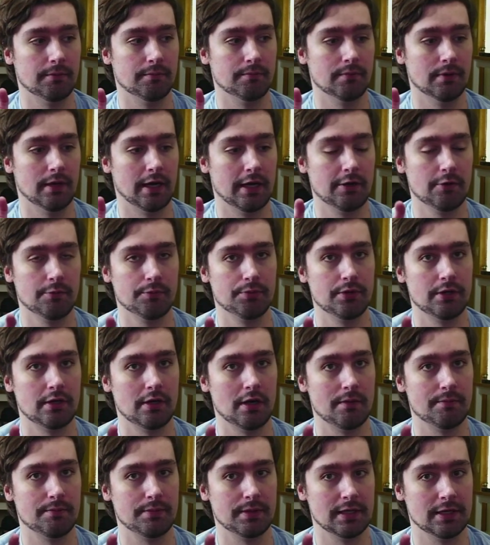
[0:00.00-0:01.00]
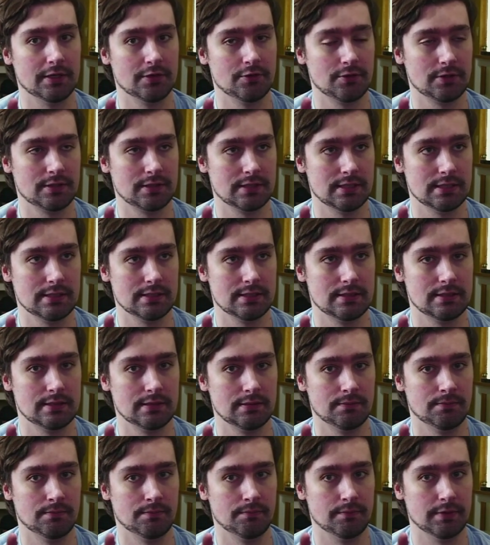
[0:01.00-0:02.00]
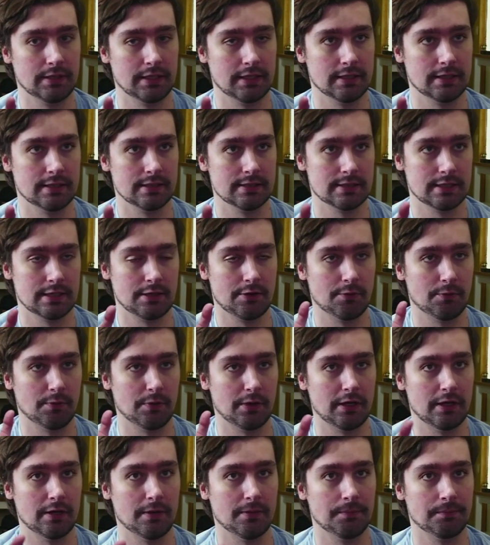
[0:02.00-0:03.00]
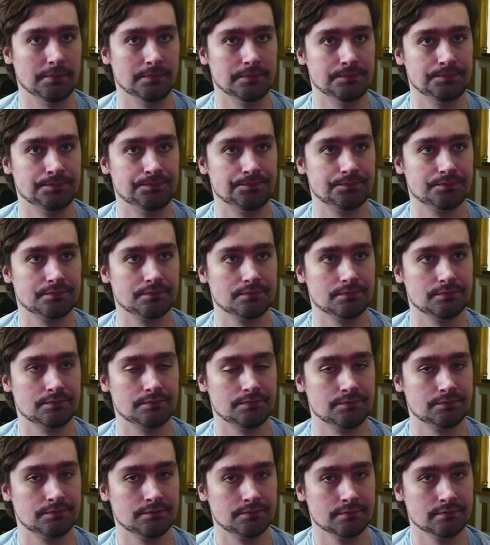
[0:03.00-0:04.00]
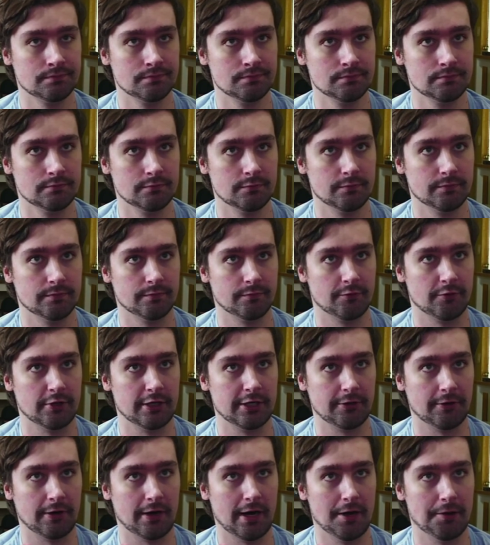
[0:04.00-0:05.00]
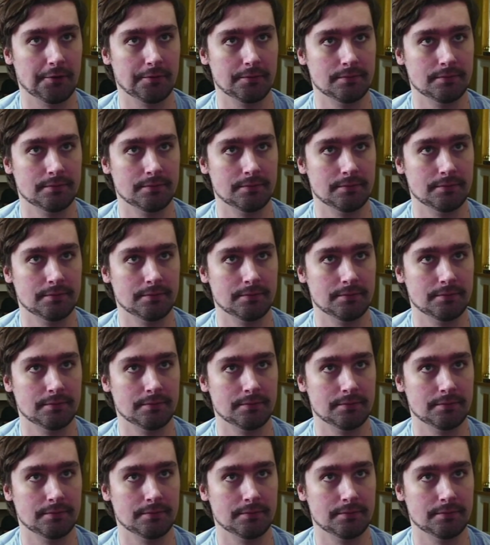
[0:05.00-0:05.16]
I don't put it on Beatrix's because I don't want to freak her out